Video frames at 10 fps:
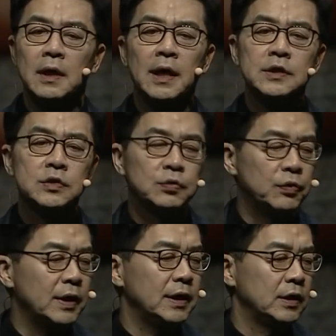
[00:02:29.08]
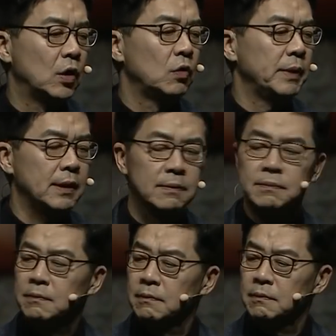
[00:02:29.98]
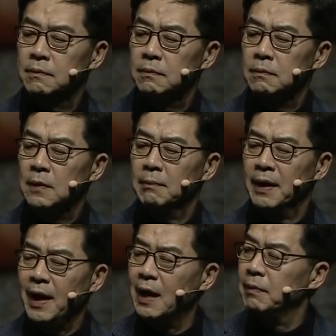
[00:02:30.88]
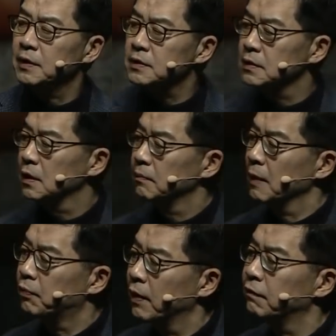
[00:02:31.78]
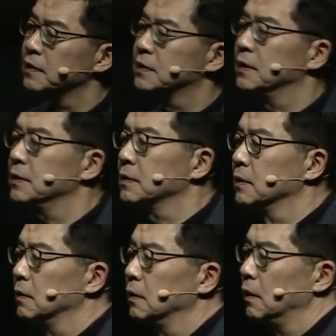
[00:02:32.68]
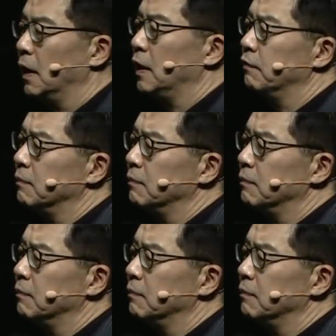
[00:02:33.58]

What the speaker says: has to really know me. My habits, my preferences, and